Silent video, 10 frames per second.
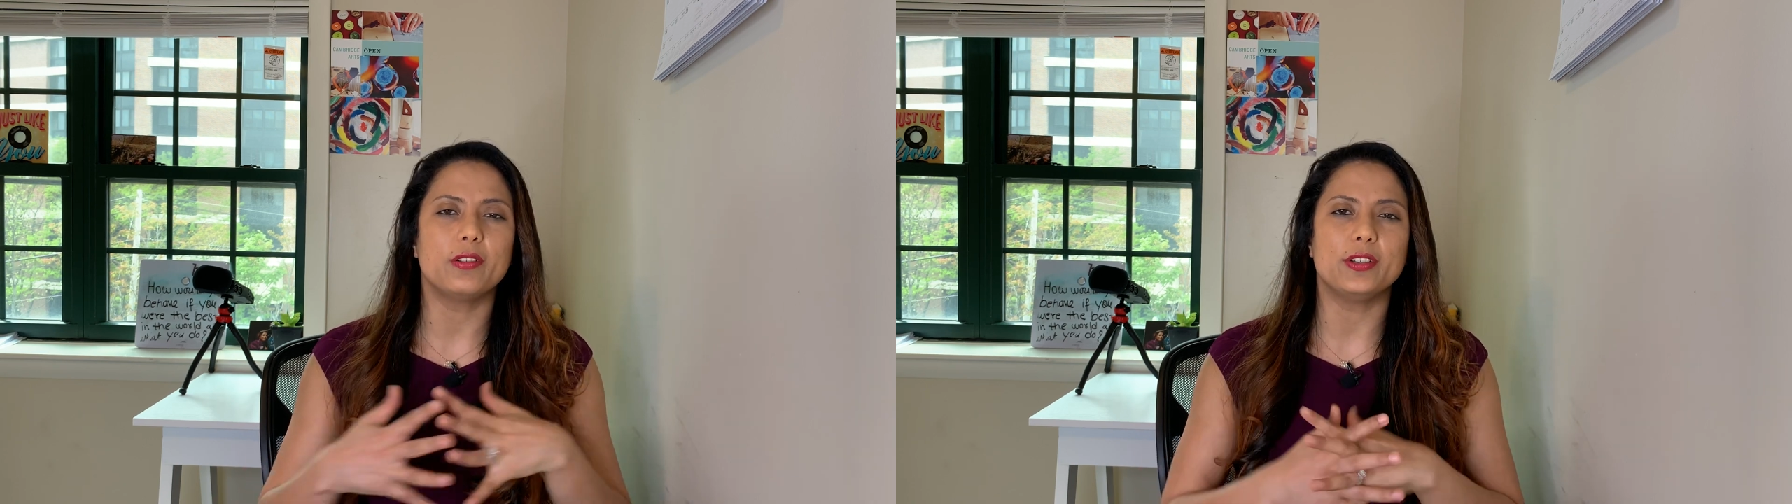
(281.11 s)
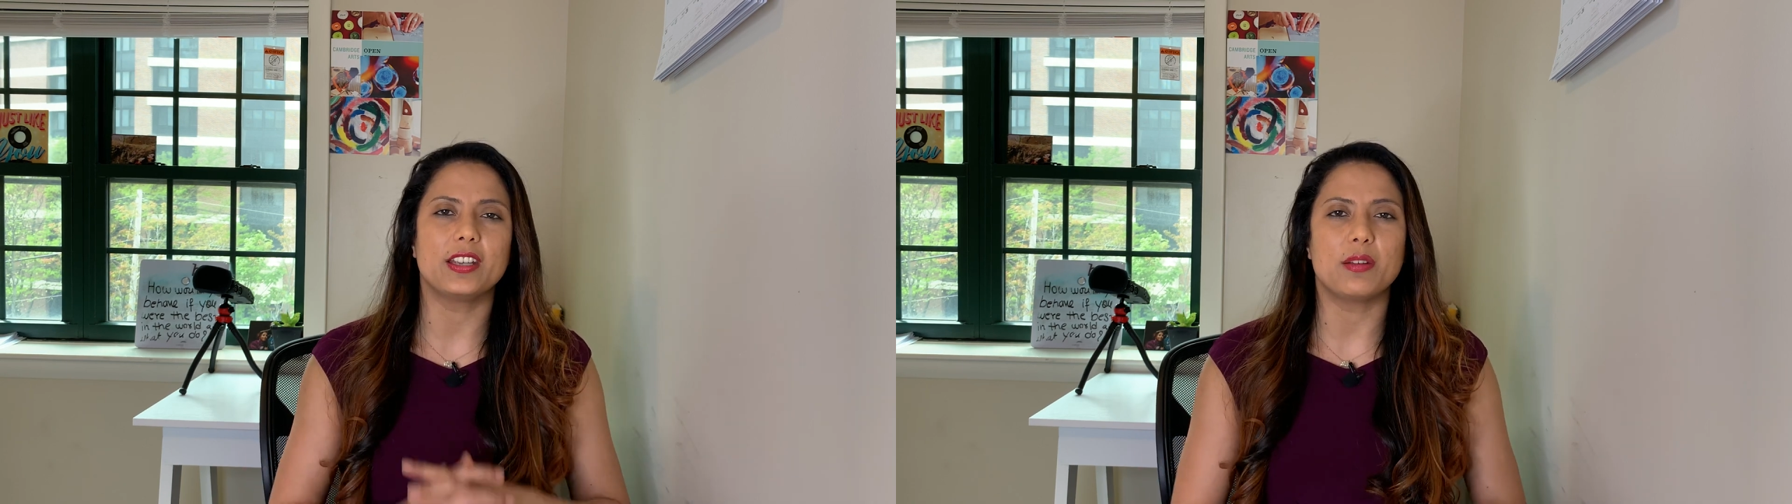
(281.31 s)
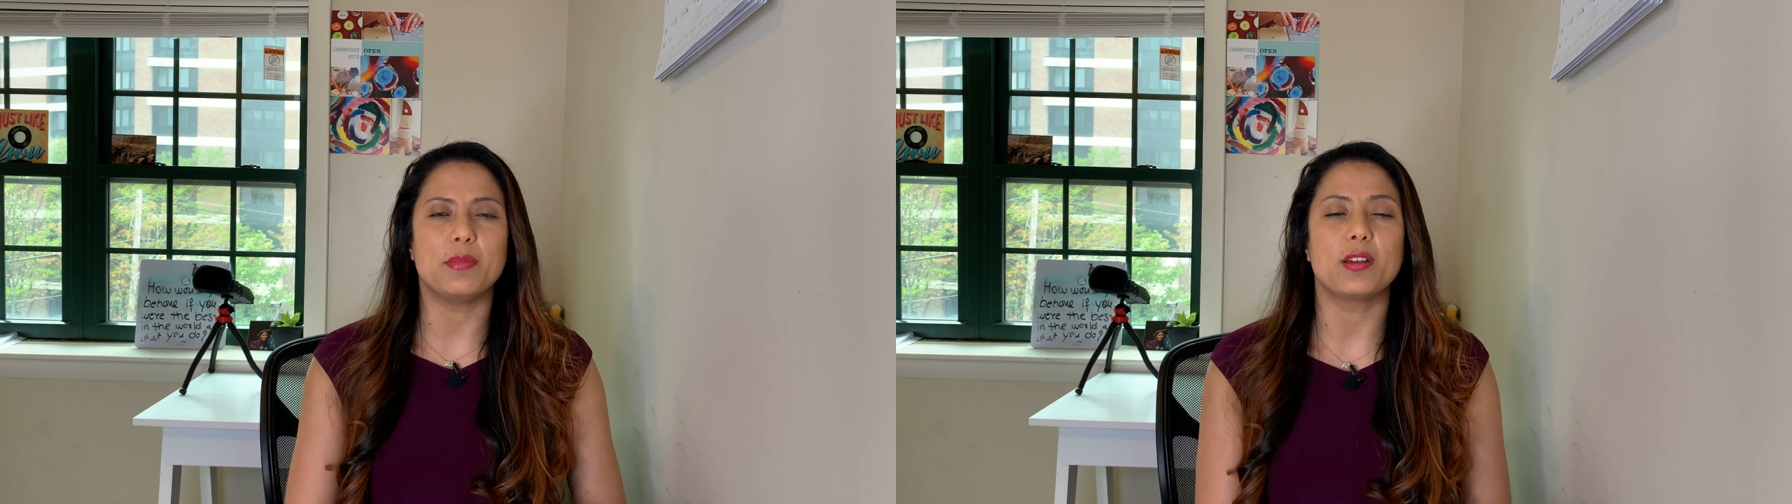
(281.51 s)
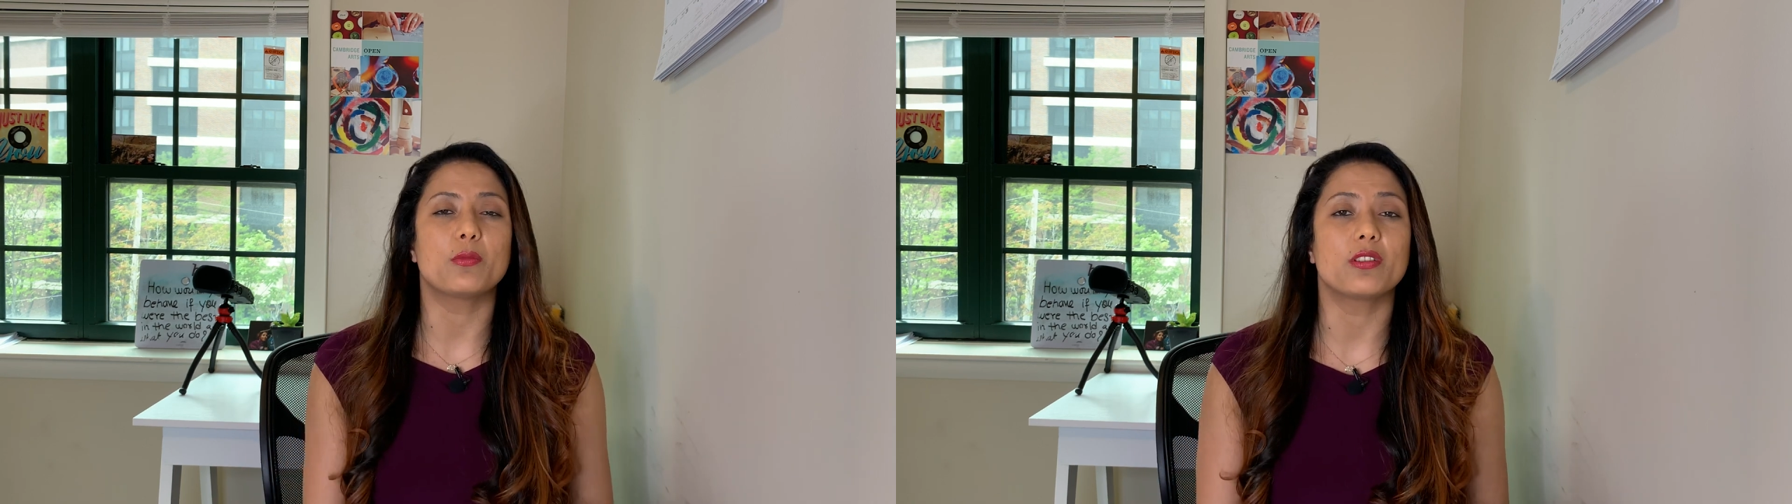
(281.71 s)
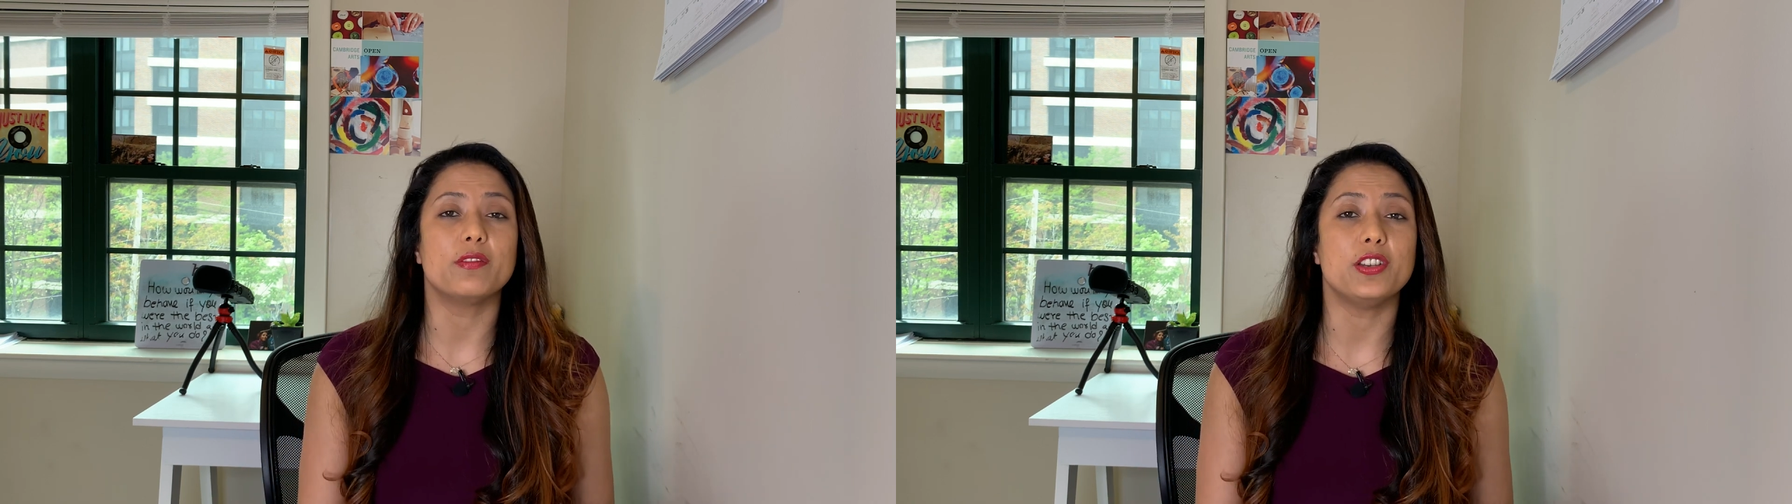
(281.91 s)
we can make
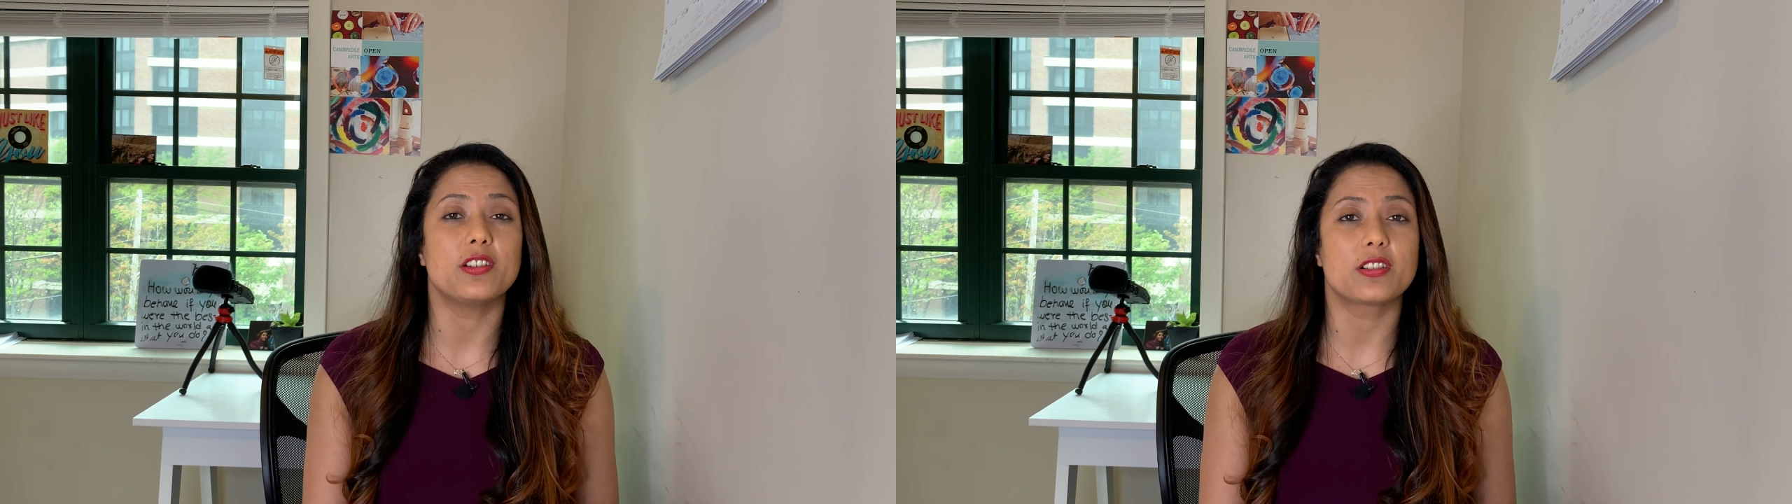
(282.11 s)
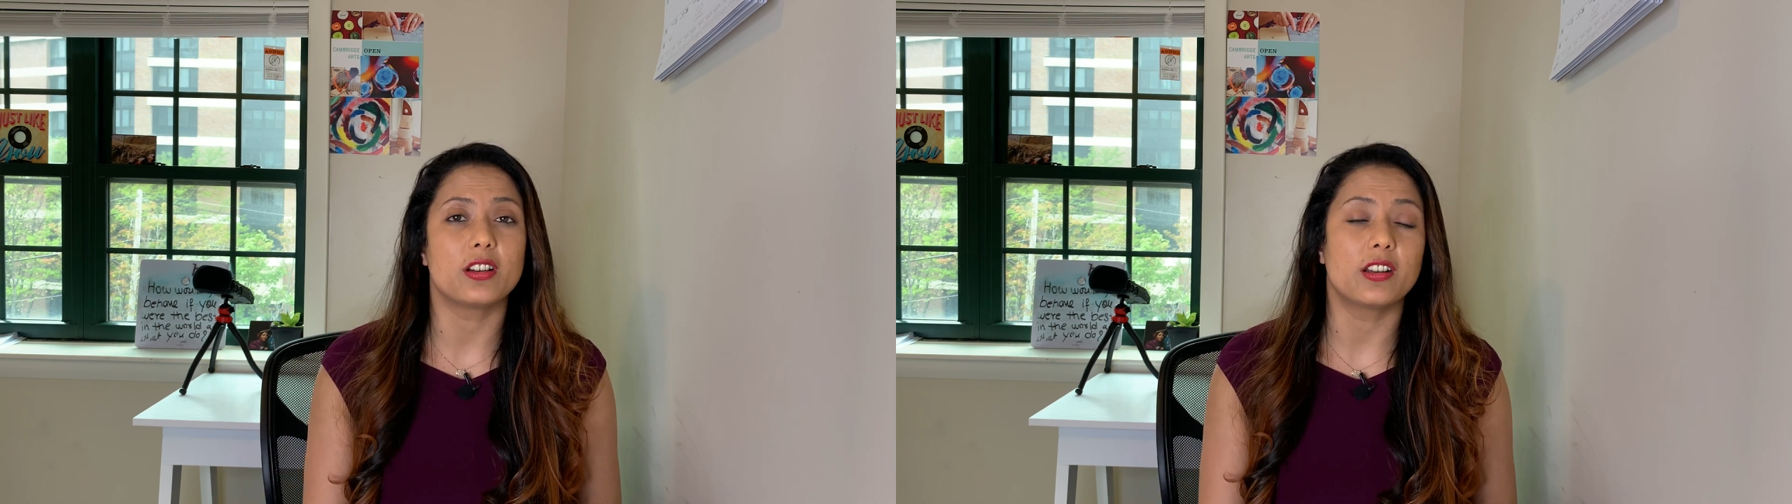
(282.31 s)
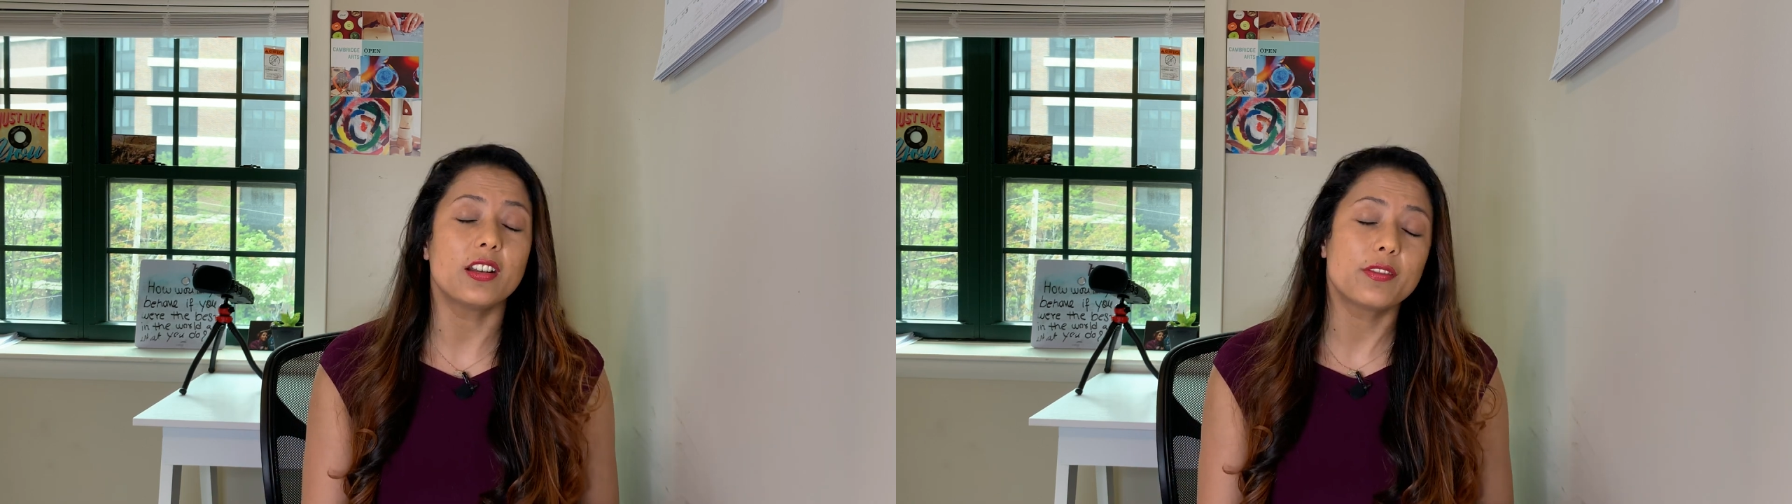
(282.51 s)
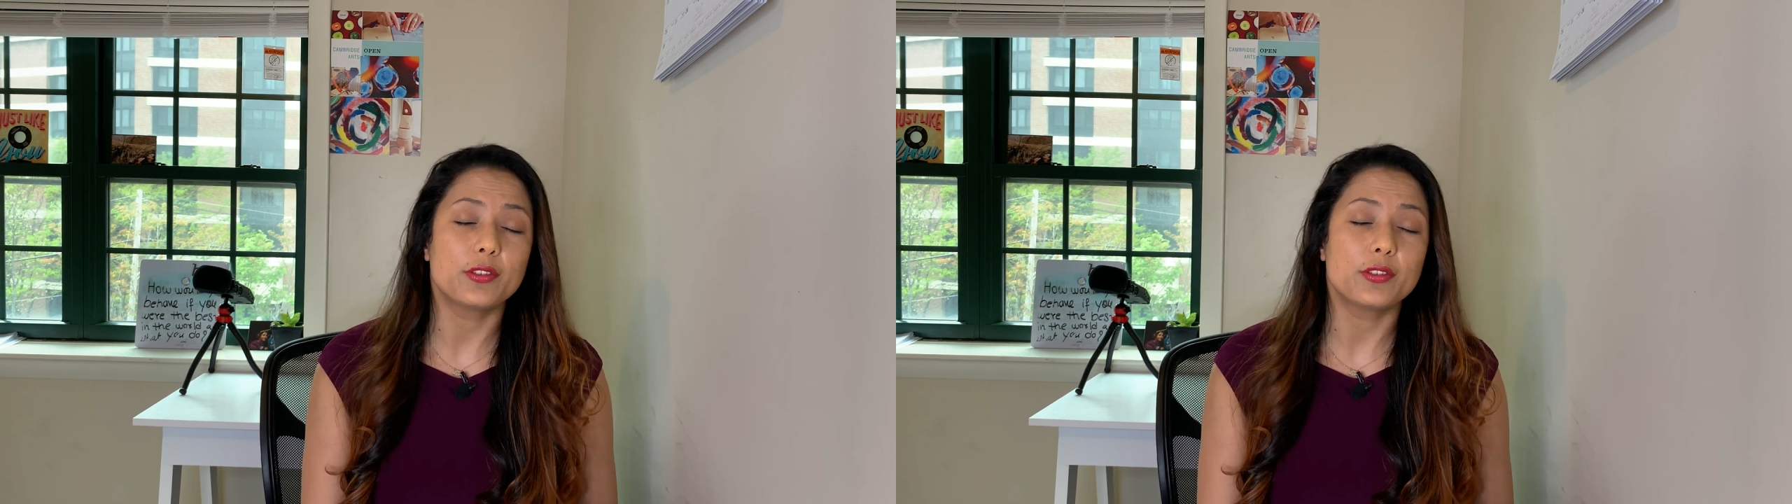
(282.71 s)
more videos on it.